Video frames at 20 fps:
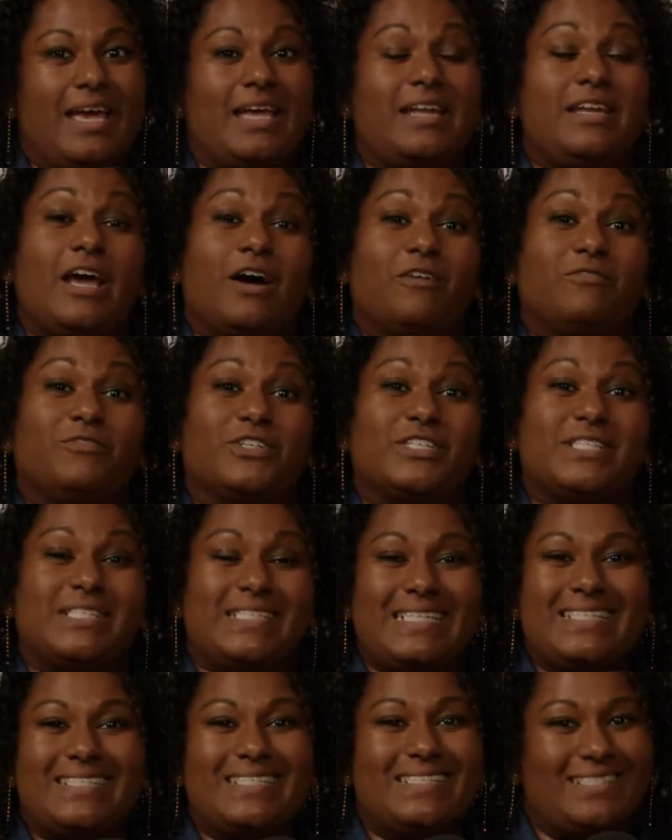Now, for
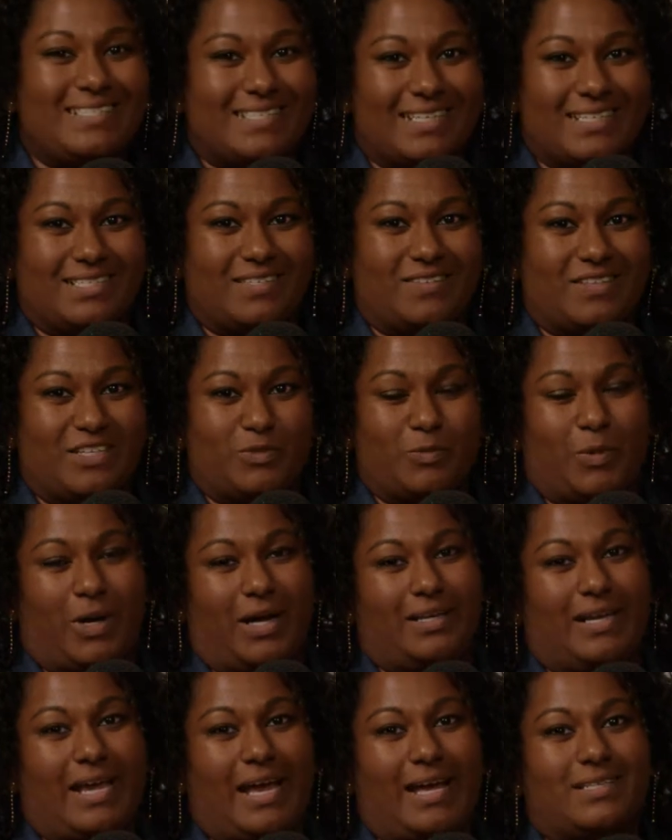season 6 of this
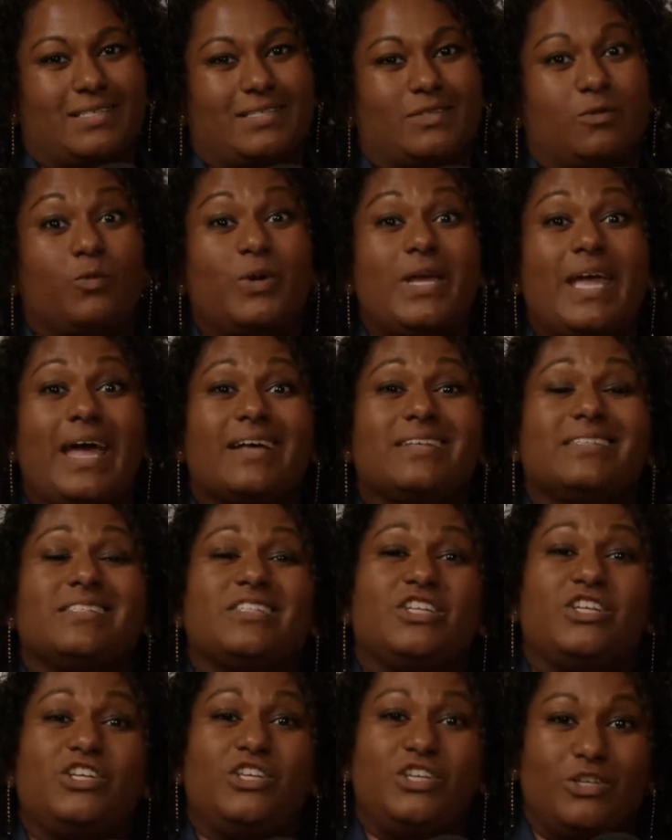podcast, we
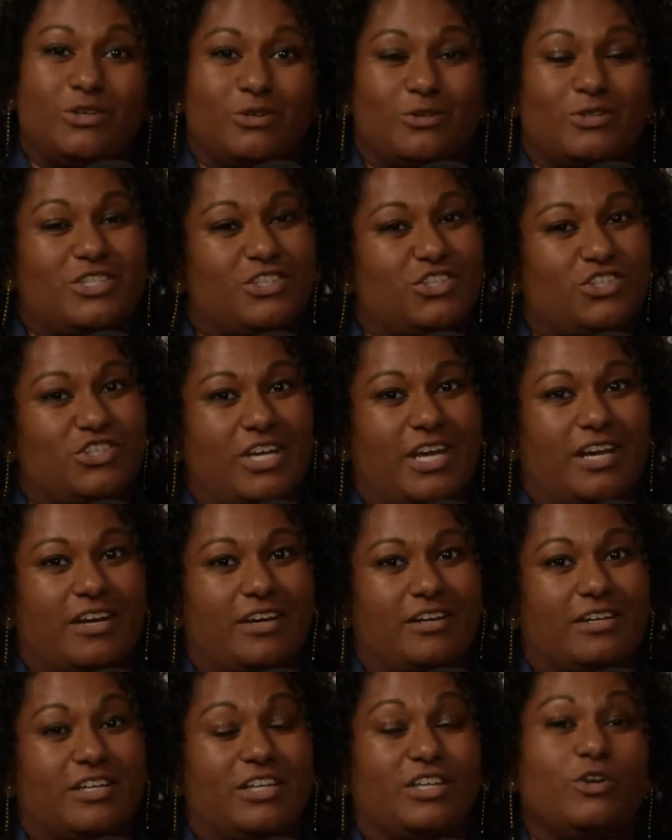asked you to
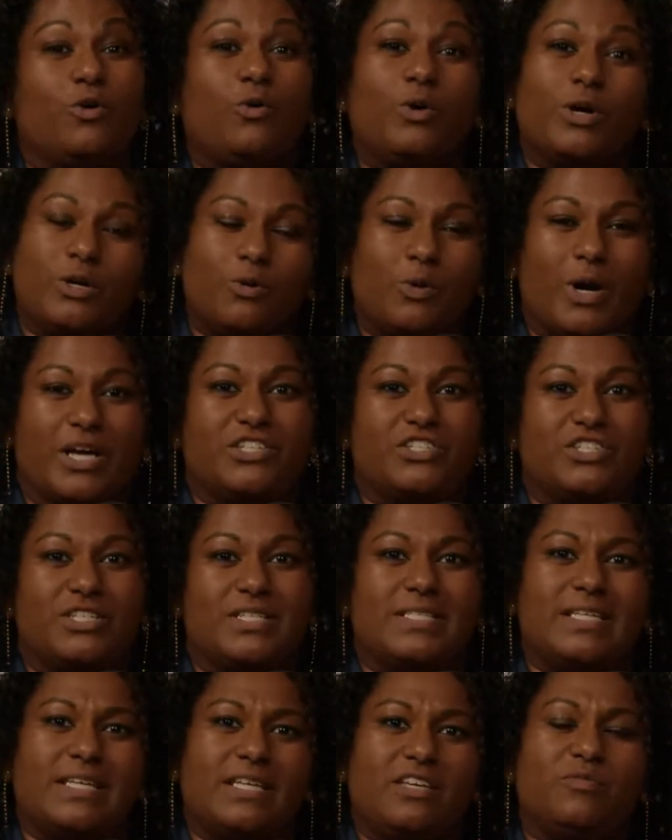share your
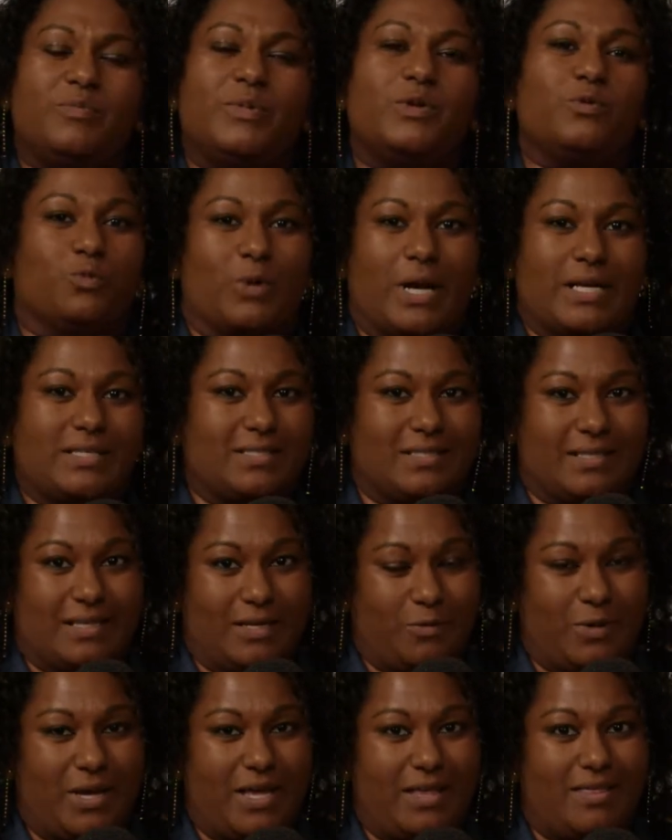questions that you've been
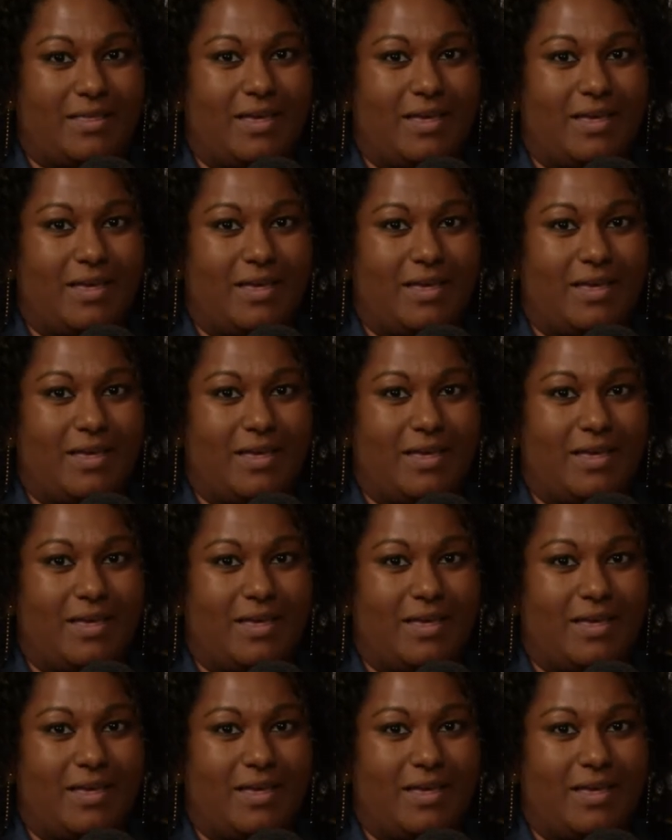wrestling with.